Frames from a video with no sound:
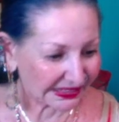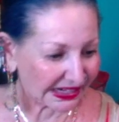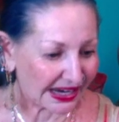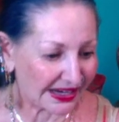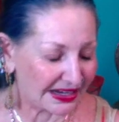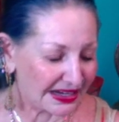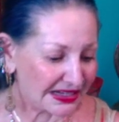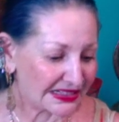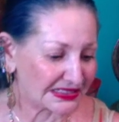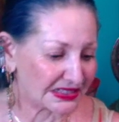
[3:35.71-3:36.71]
Okay,
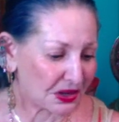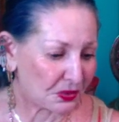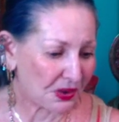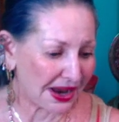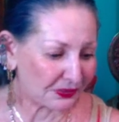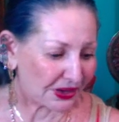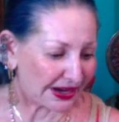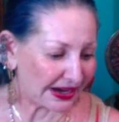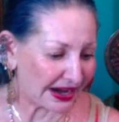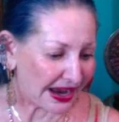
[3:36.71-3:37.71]
so what
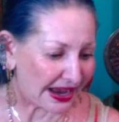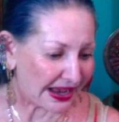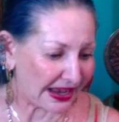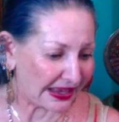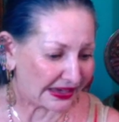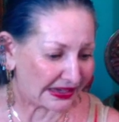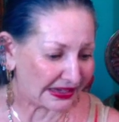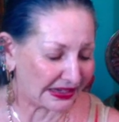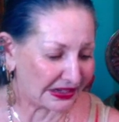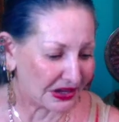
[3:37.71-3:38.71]
we,
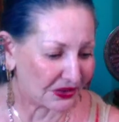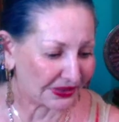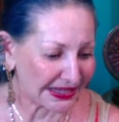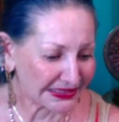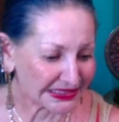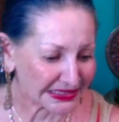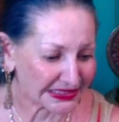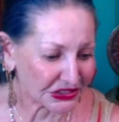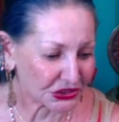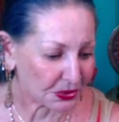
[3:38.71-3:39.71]
you know, that's the
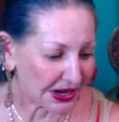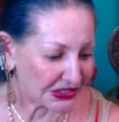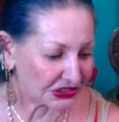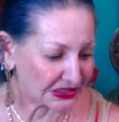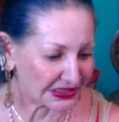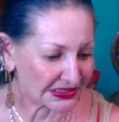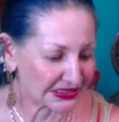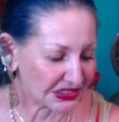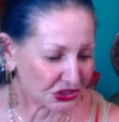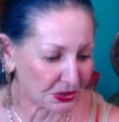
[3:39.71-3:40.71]
situation. The
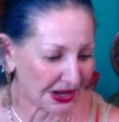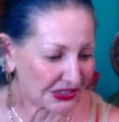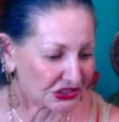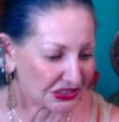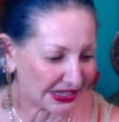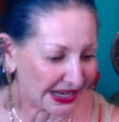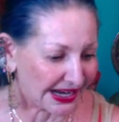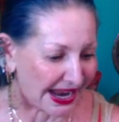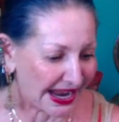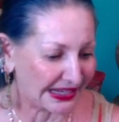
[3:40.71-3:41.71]
situation at
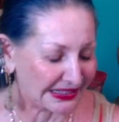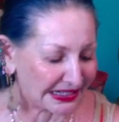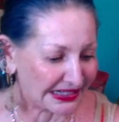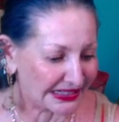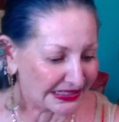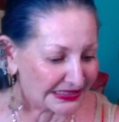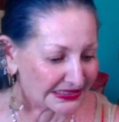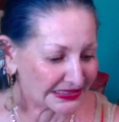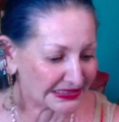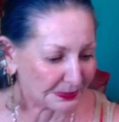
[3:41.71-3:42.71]
hand
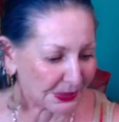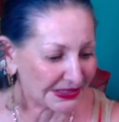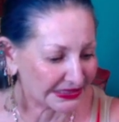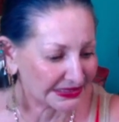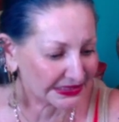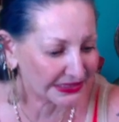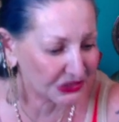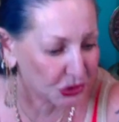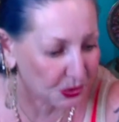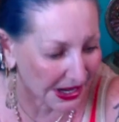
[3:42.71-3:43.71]
is the present
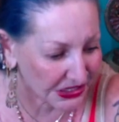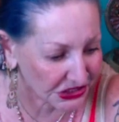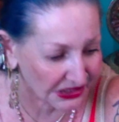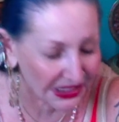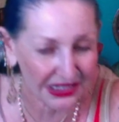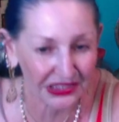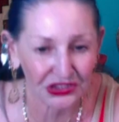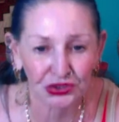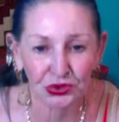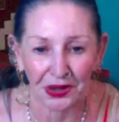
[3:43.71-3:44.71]
situation
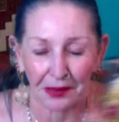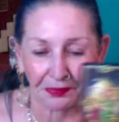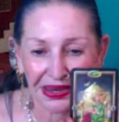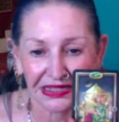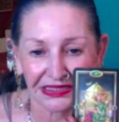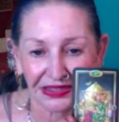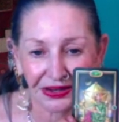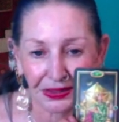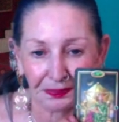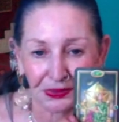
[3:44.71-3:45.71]
is Trump. He's
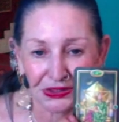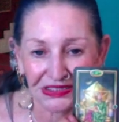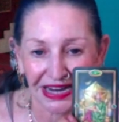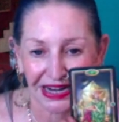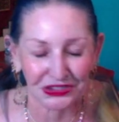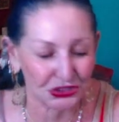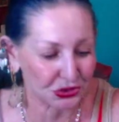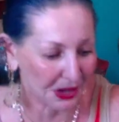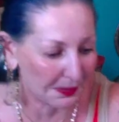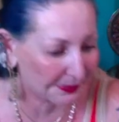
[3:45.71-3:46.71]
going to protect
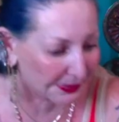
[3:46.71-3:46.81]
Trump.